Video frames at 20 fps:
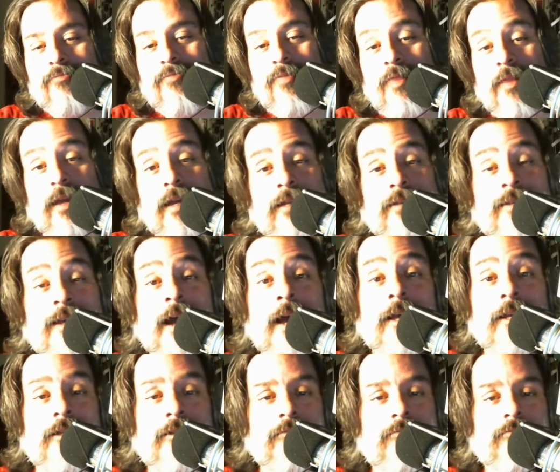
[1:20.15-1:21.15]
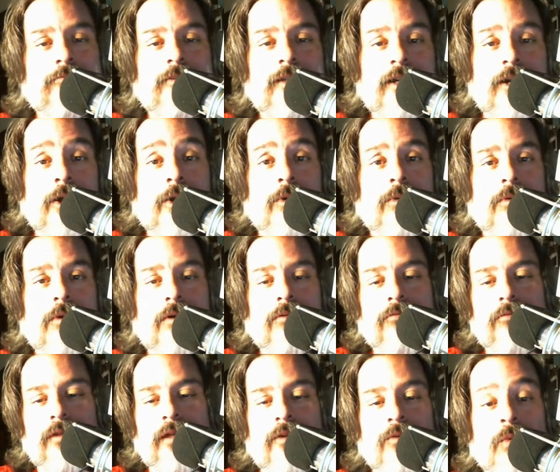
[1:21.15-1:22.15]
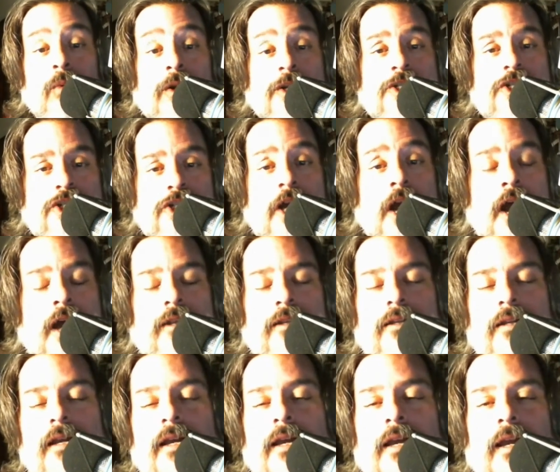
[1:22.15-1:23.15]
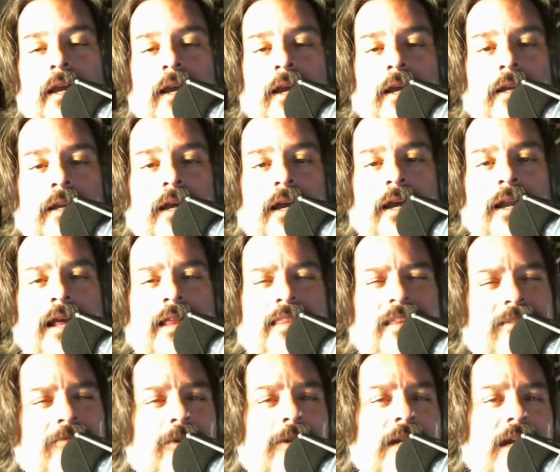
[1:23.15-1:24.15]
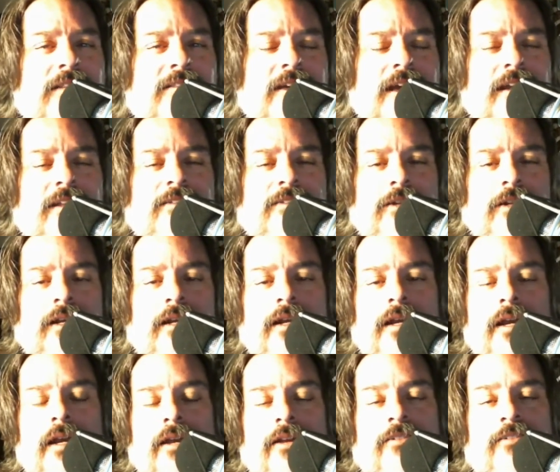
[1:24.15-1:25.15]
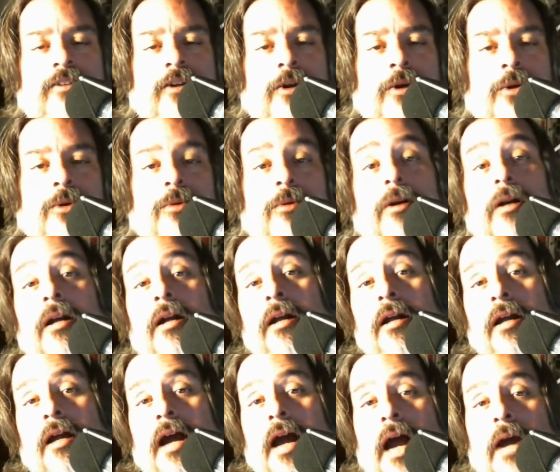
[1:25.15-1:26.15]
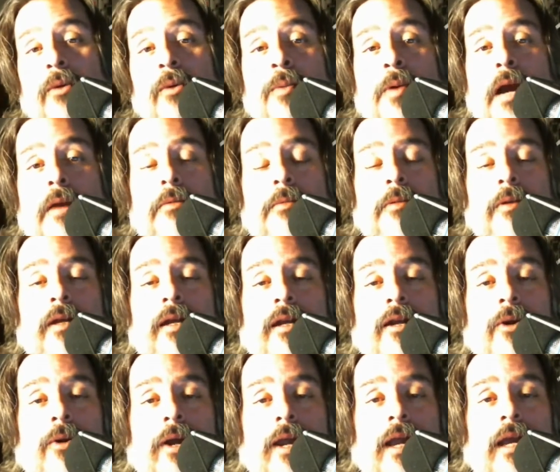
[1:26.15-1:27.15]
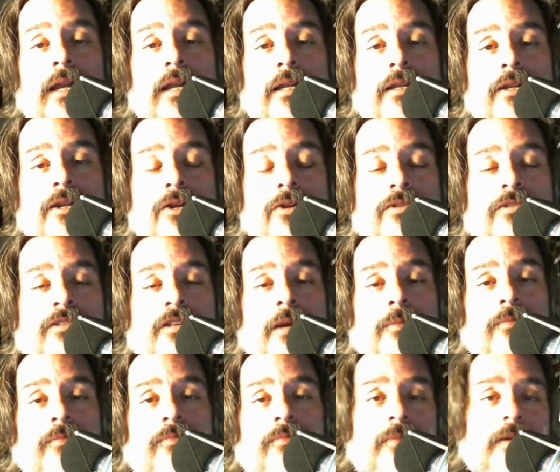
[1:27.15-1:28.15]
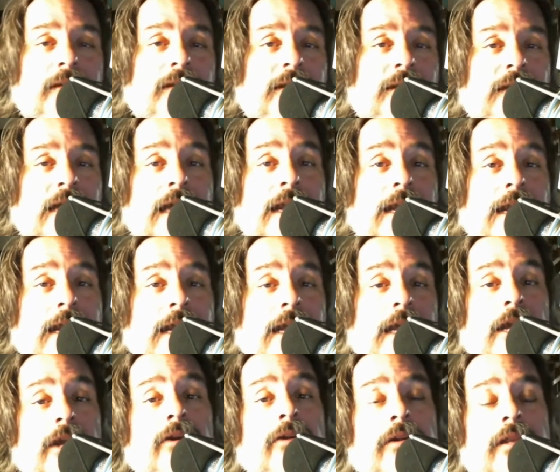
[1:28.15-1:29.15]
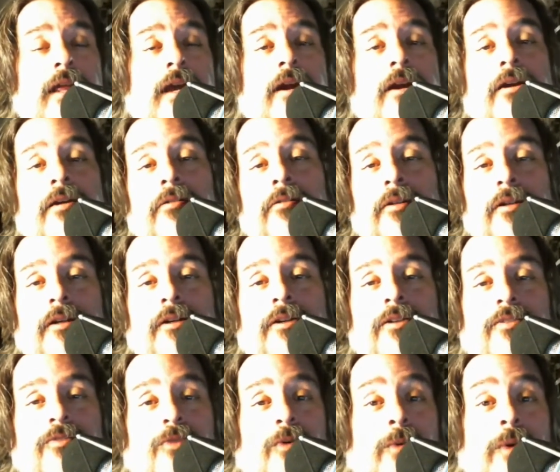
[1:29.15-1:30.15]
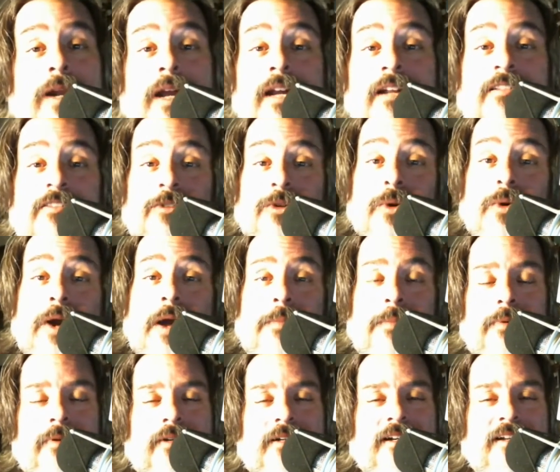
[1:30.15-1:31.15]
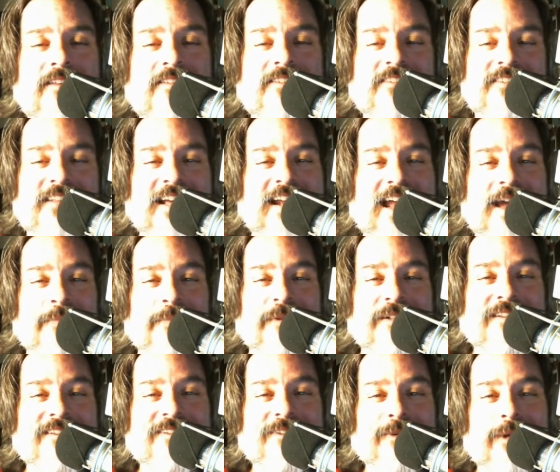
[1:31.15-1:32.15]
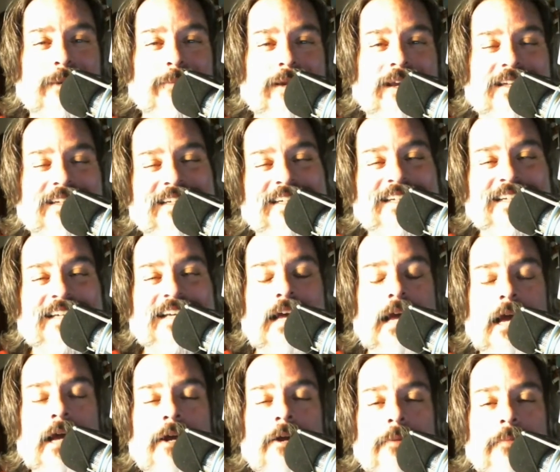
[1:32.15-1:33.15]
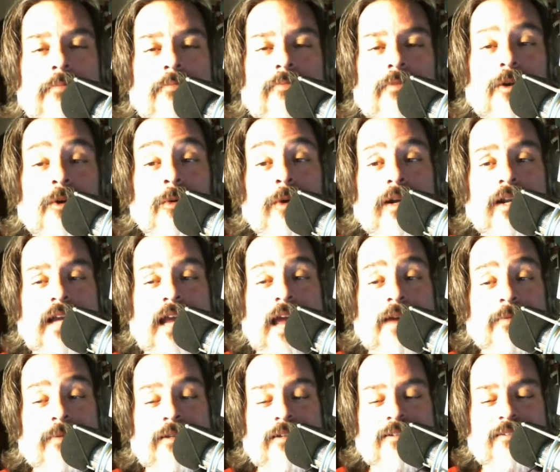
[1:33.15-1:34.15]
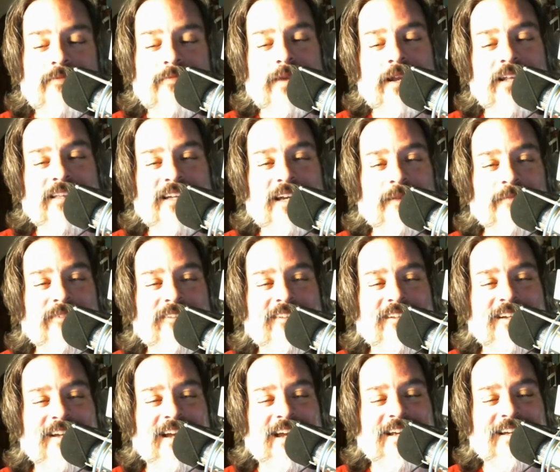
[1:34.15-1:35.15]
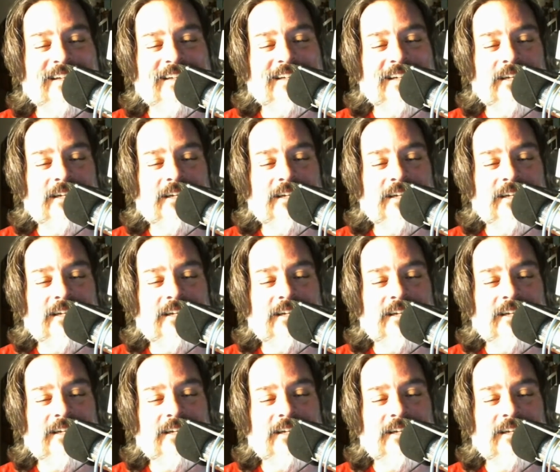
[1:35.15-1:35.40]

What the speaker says: thing done, in one shot. And I think, well, that's kind of silly. So I will probably go ahead and use some editing here and there for when I screw up, because that happens quite a bit. Already happened many times tonight.